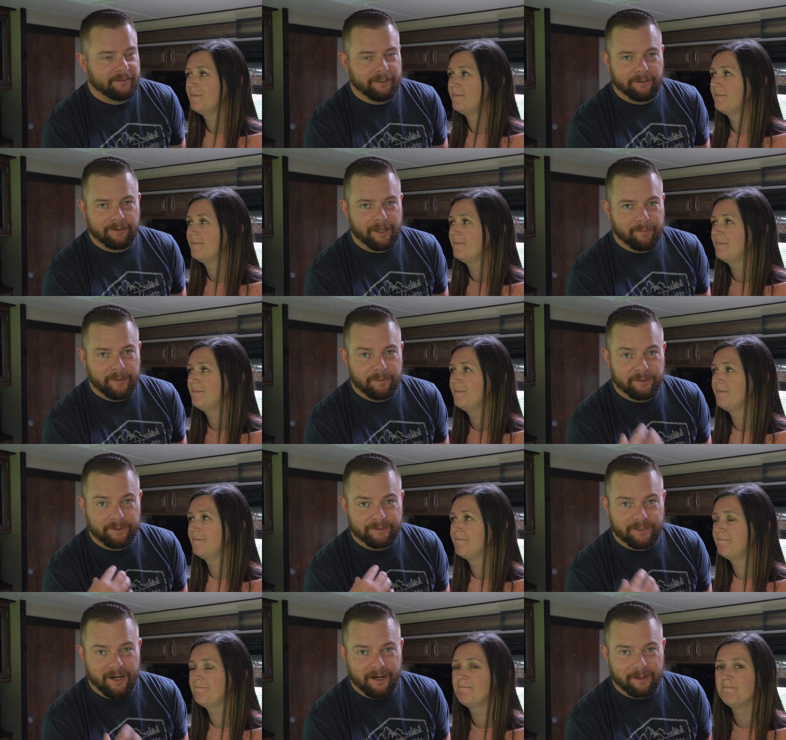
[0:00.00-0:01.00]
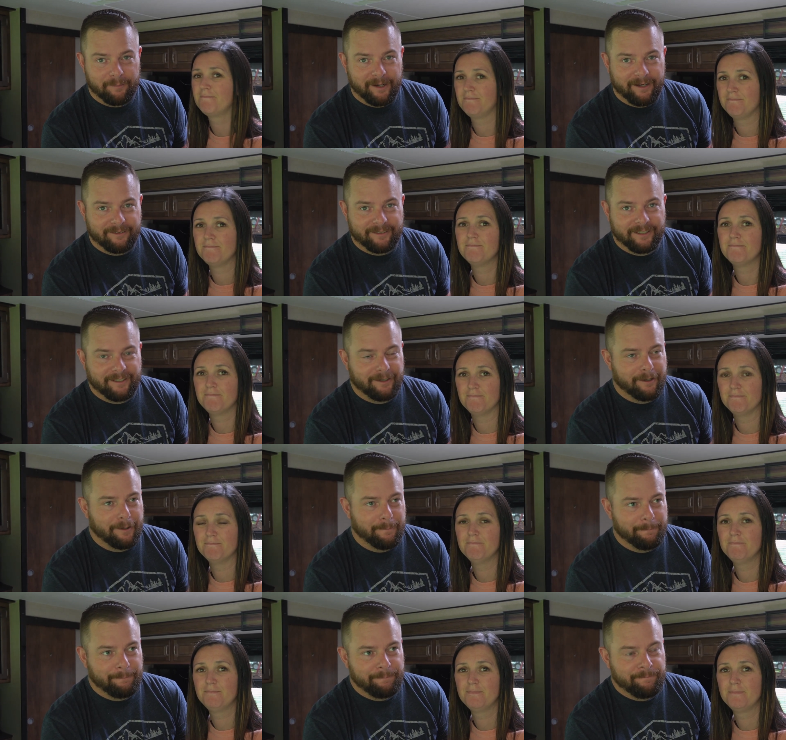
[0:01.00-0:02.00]
Speaker 1: you know a lot of people don't talk about. Mm-hmm.
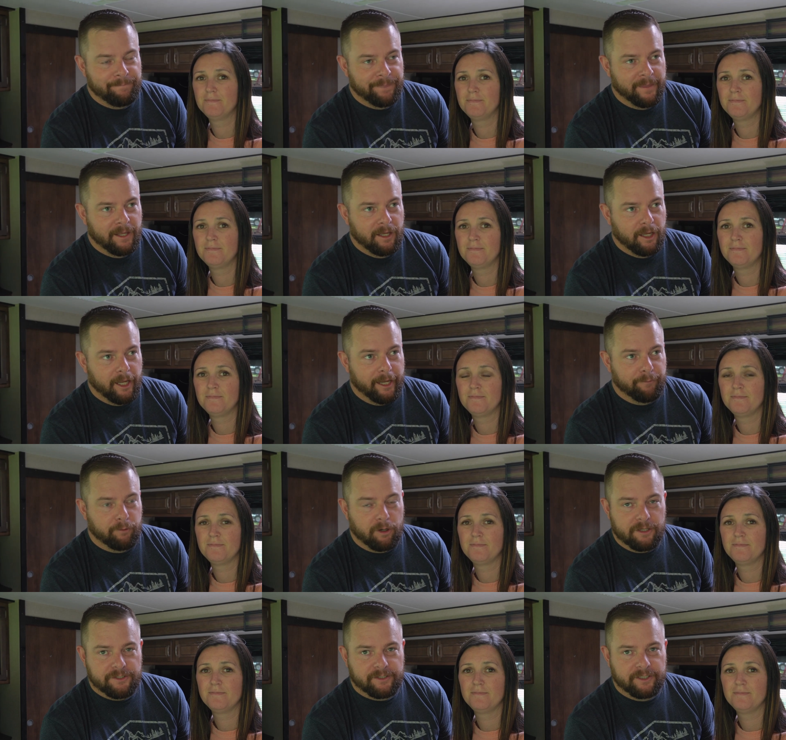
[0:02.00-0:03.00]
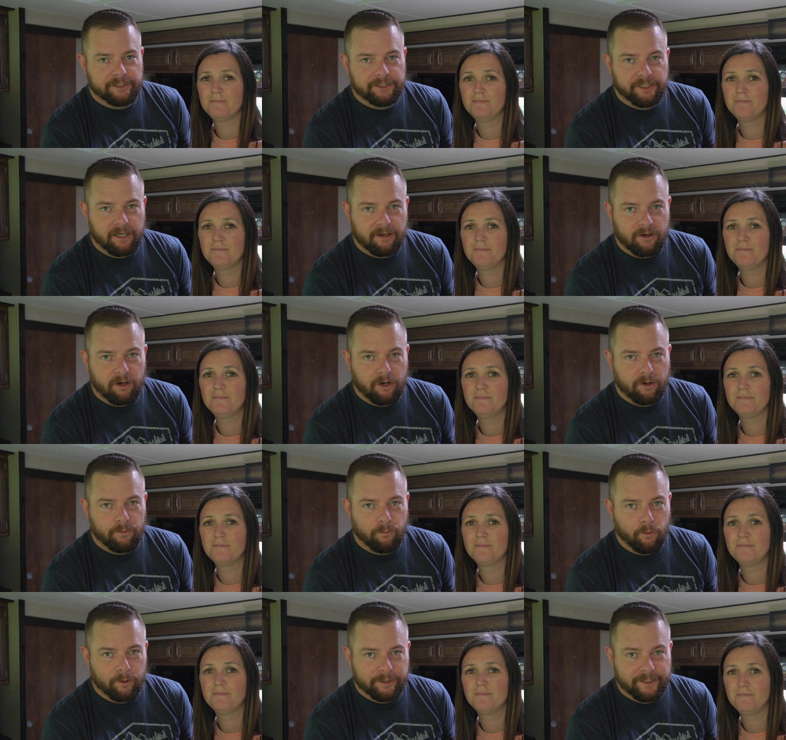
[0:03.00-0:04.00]
Um, and we're also going to share our
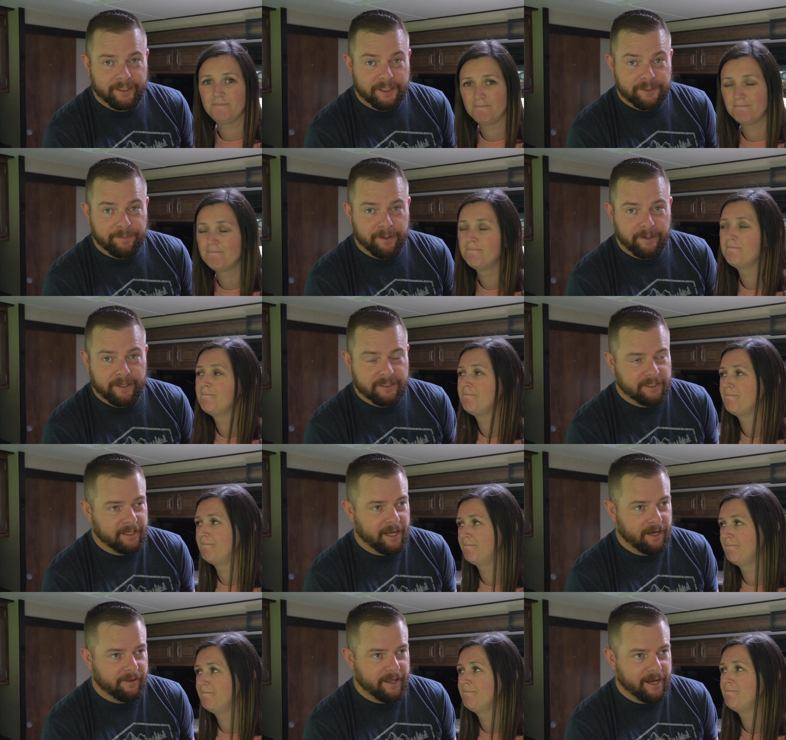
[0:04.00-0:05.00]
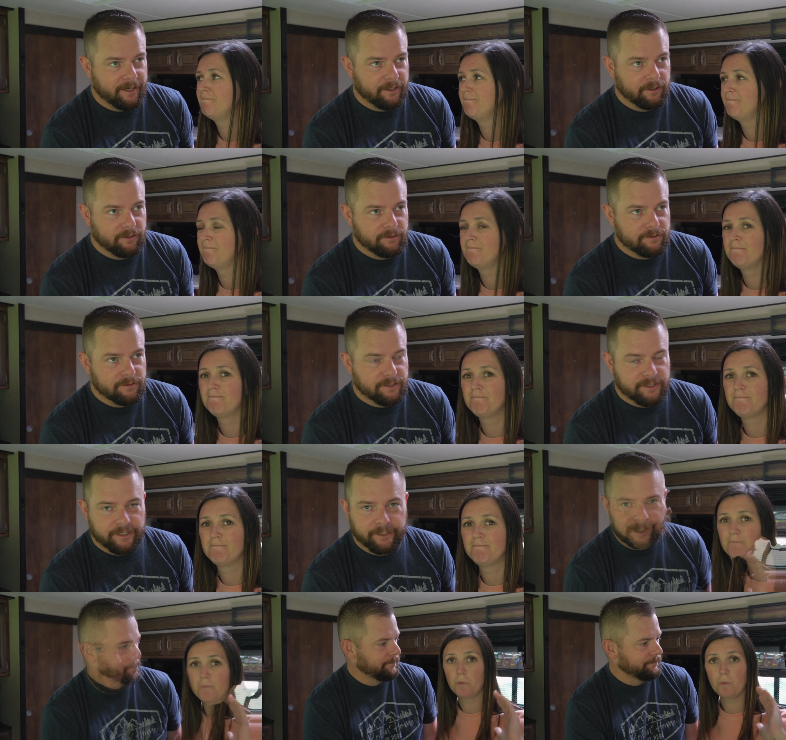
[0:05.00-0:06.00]
warranty experience and how that goes.
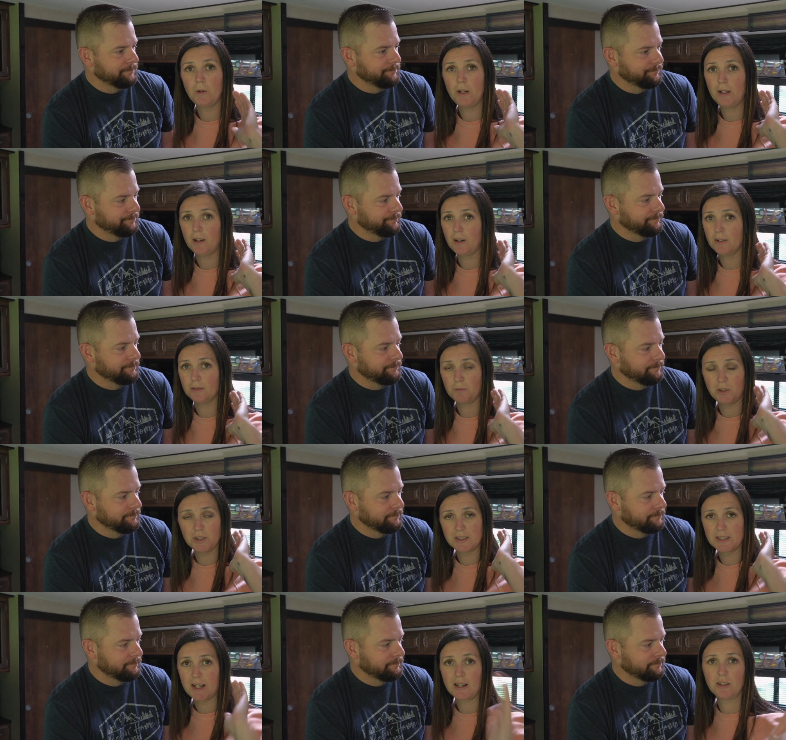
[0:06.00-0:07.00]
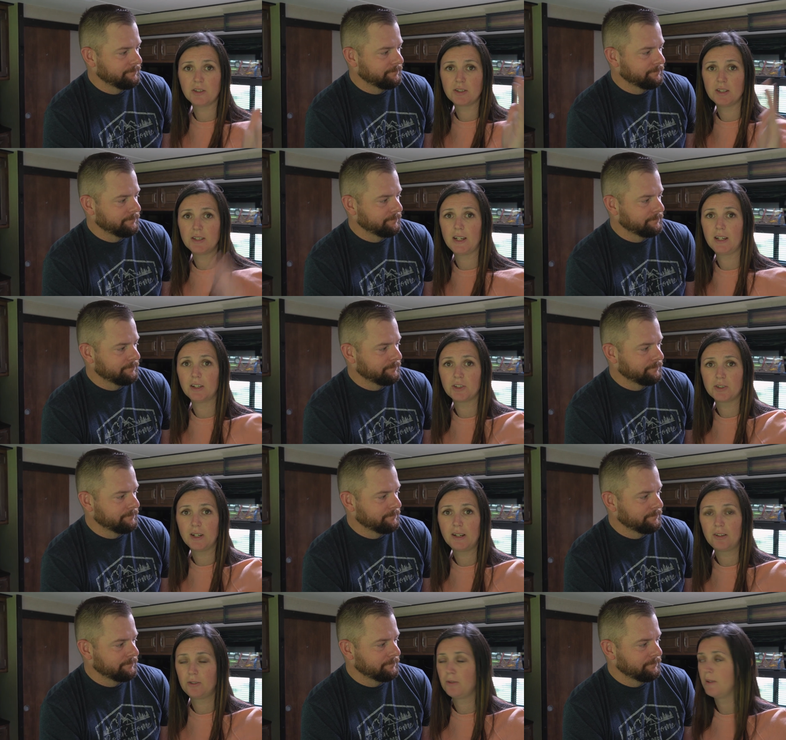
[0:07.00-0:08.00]
You know,
Speaker 2: so we are we decided just to take it
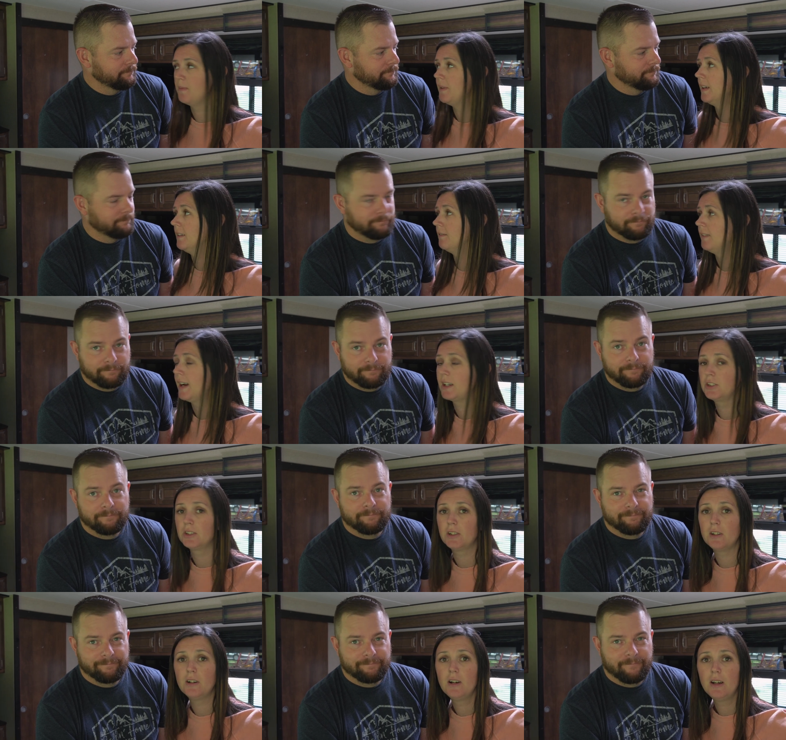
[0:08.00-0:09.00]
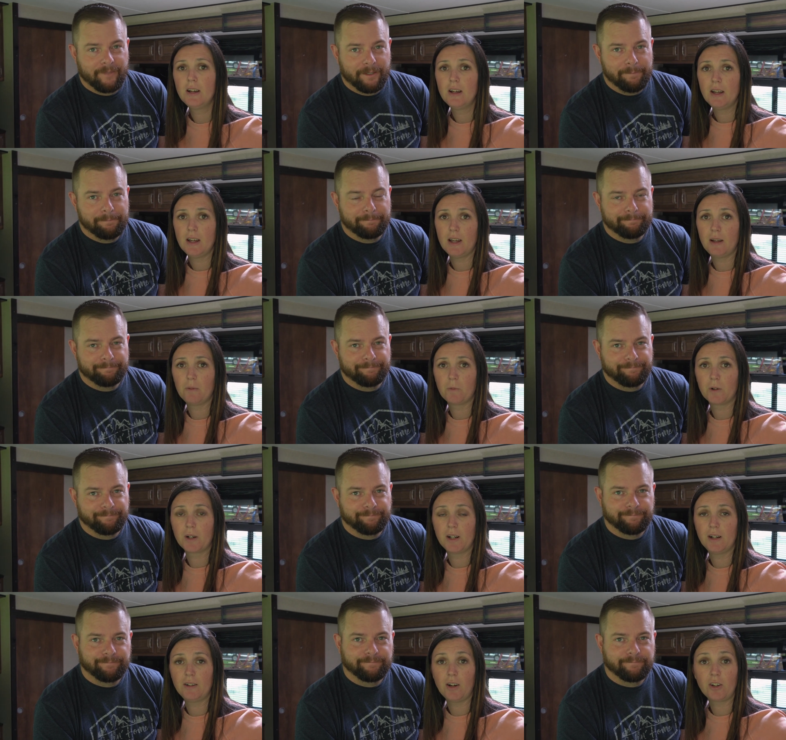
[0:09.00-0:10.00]
straight to the manufacturer. Yep. And we're
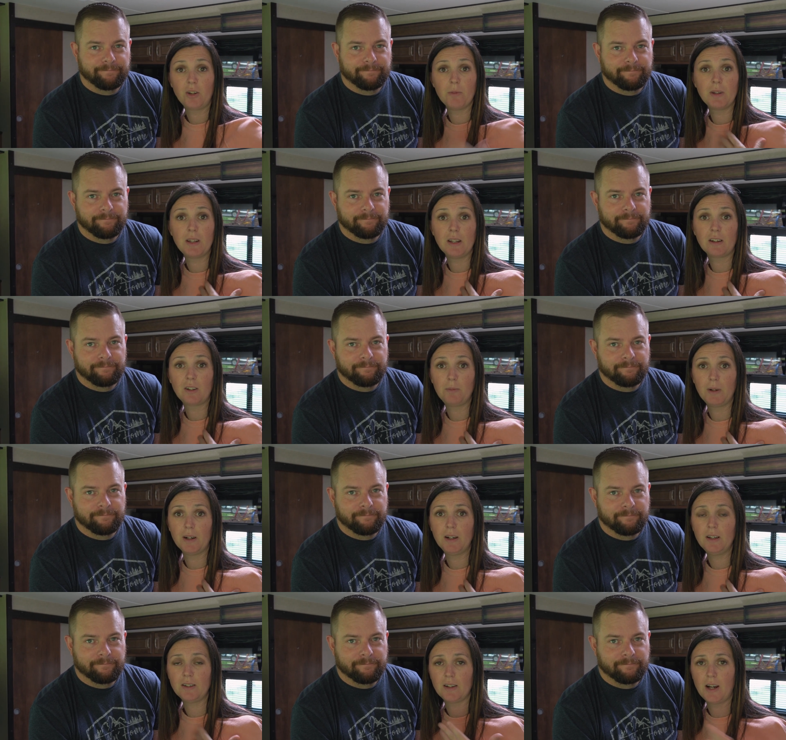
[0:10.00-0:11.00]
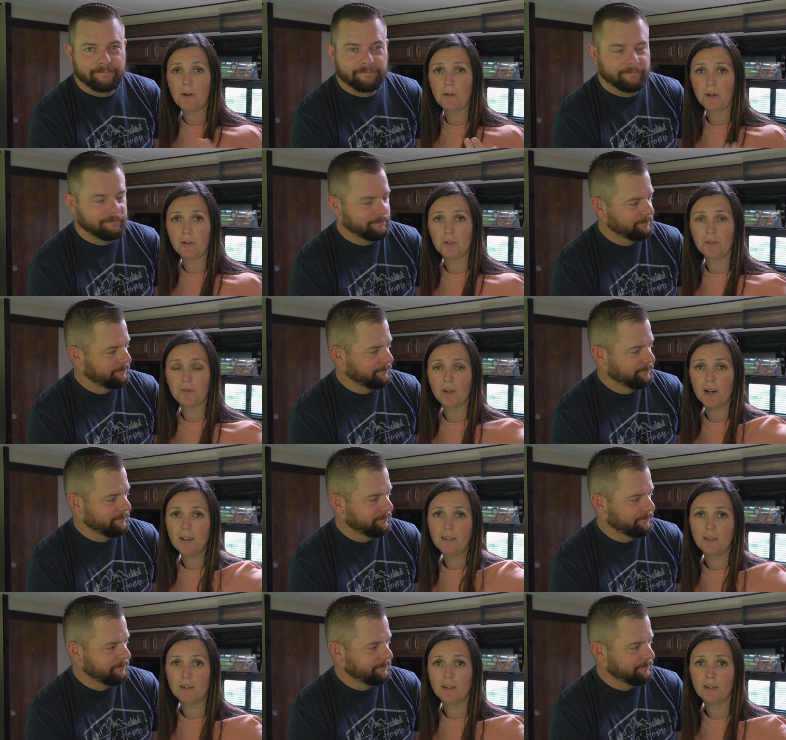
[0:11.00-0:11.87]
going to document the experience and how it goes for us,